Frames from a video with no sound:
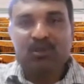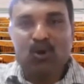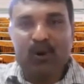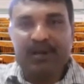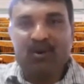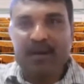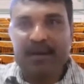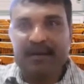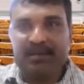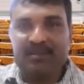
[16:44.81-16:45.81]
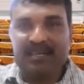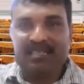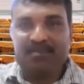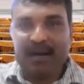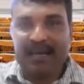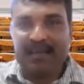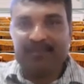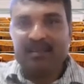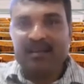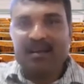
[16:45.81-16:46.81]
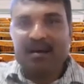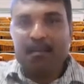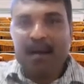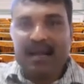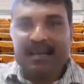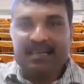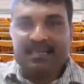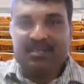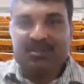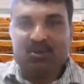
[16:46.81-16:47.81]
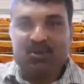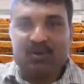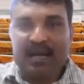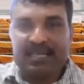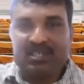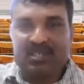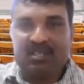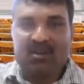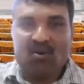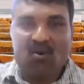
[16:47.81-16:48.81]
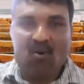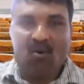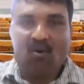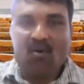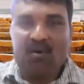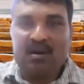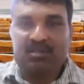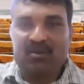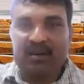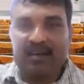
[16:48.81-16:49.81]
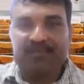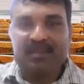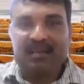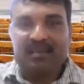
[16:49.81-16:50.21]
2 into pi by 2, that is pi minus 2h, the whole square.